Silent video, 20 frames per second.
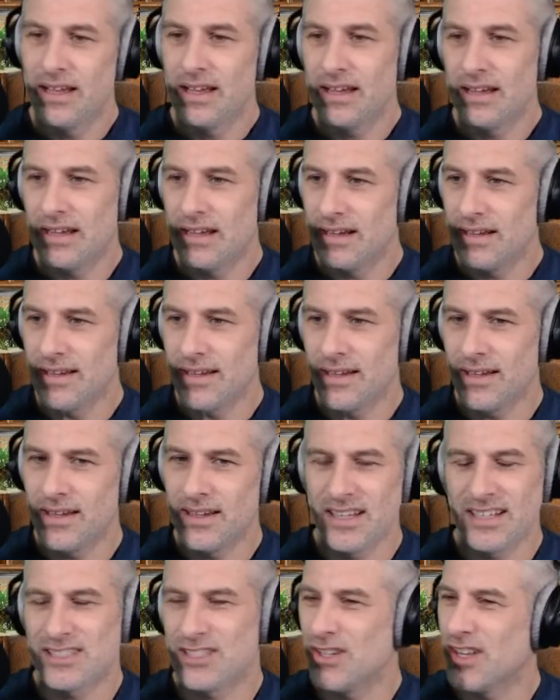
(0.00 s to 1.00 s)

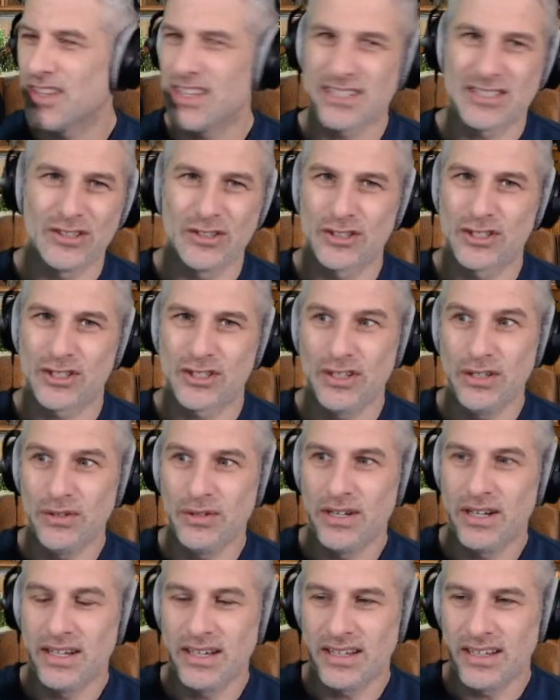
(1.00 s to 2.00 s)
Uh, it's no, that's not
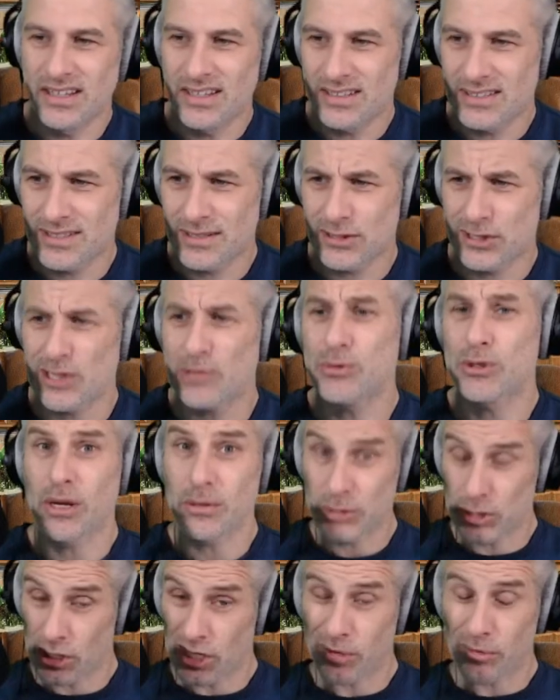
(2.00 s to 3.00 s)
true. Uh, so
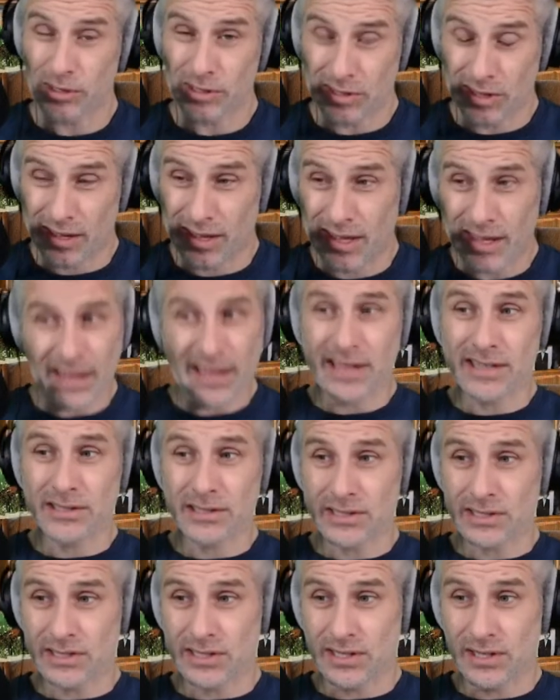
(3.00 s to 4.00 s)
sometimes you go in there
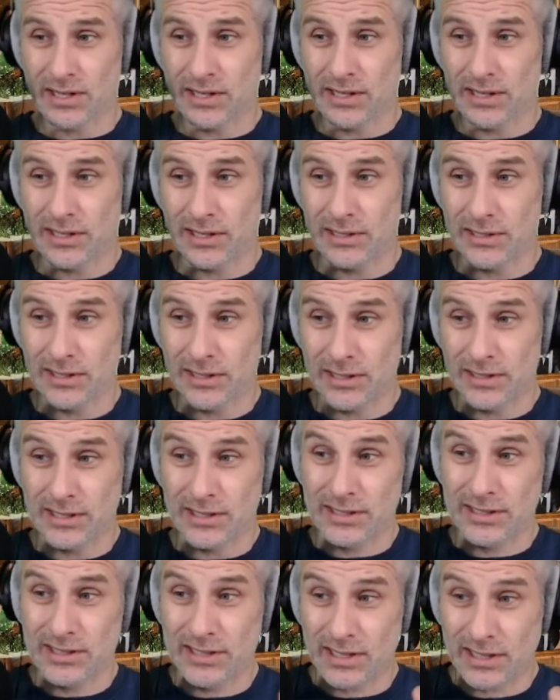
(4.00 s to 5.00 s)
and uh, you,
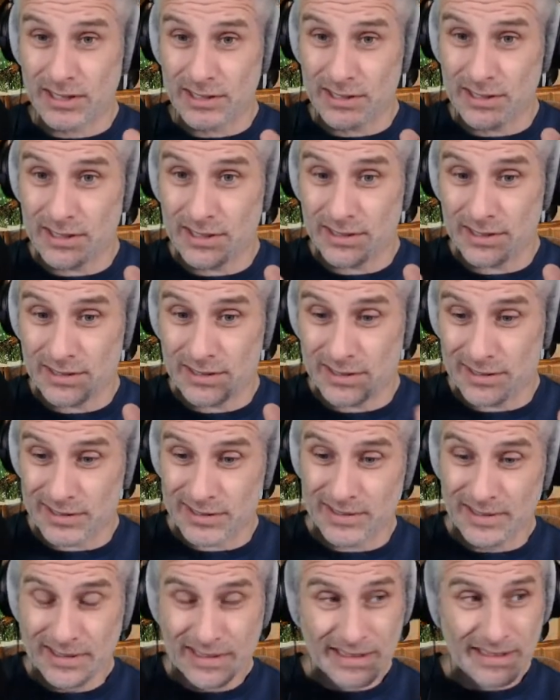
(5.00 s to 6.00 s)
you, you you
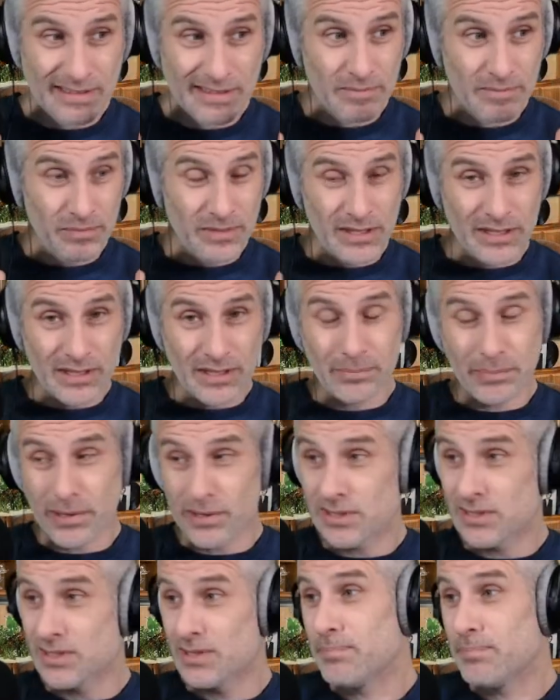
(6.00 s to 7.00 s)
you you
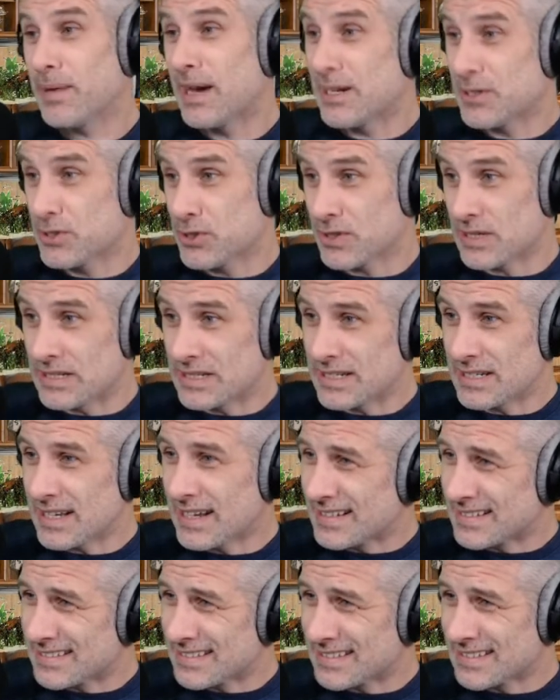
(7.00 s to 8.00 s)
buy some batteries,
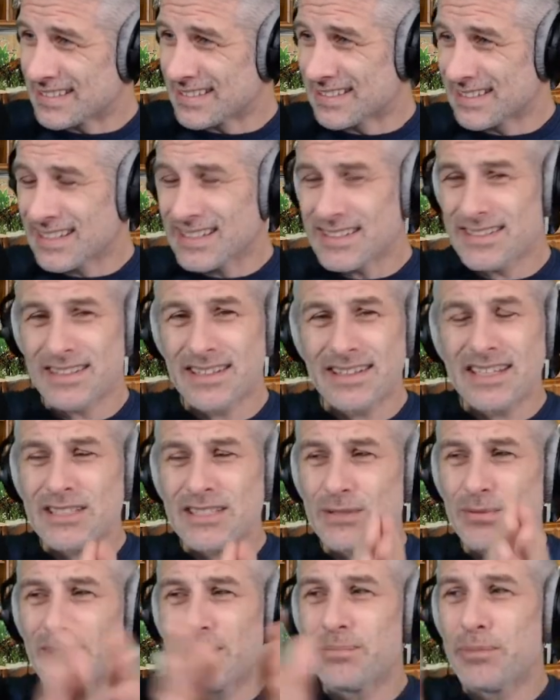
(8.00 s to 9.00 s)
and uh, that,
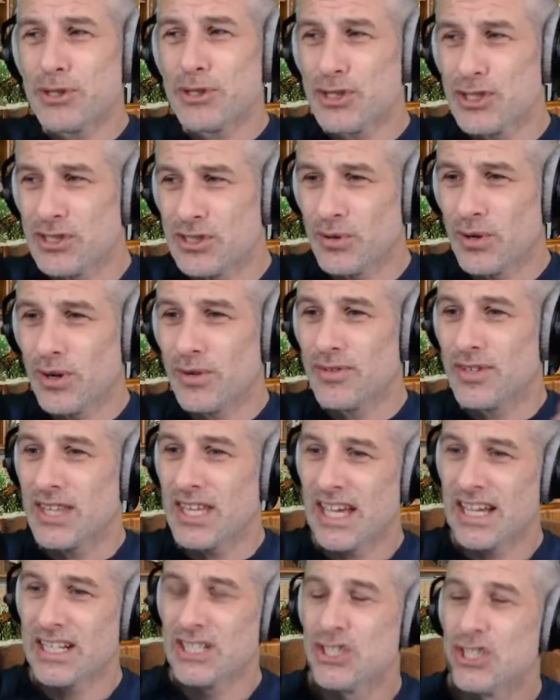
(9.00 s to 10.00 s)
that's when it pushes you over
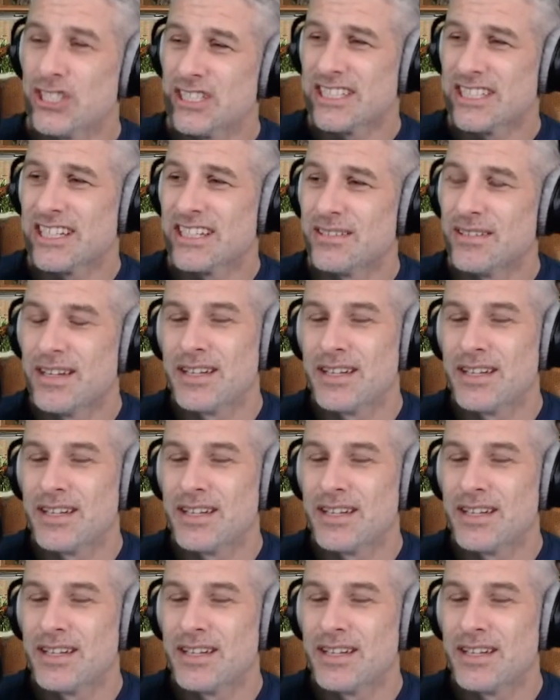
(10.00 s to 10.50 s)
the edge, isn't it?